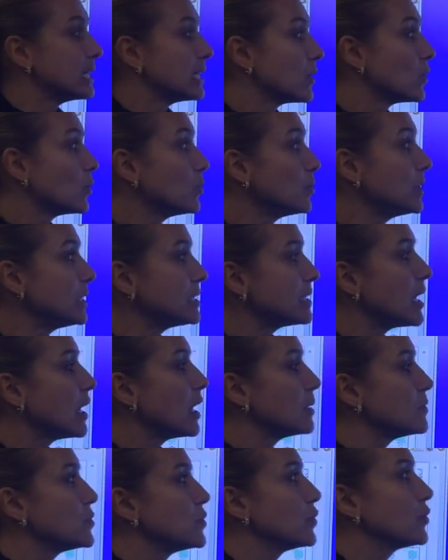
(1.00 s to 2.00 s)
There will be
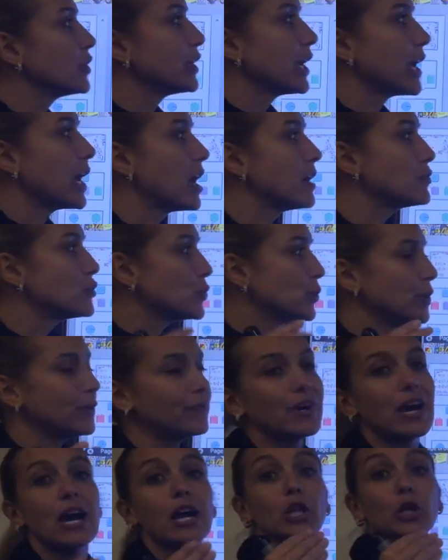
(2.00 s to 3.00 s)
times you're going to have to
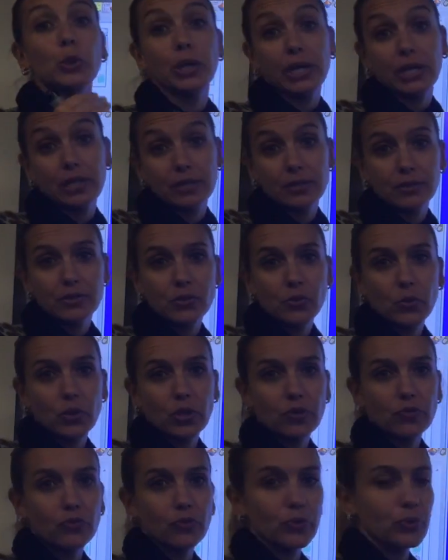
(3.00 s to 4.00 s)
evaluate
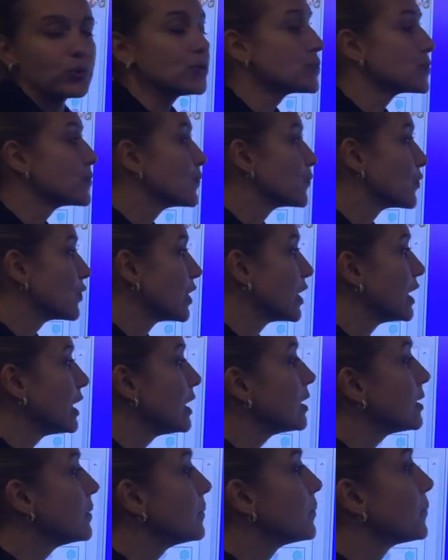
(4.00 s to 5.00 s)
square roots,
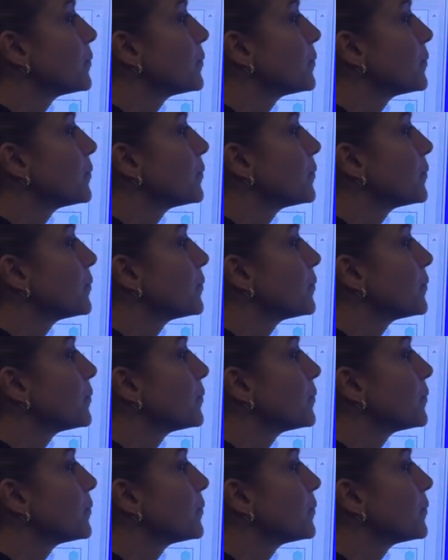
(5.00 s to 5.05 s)
right?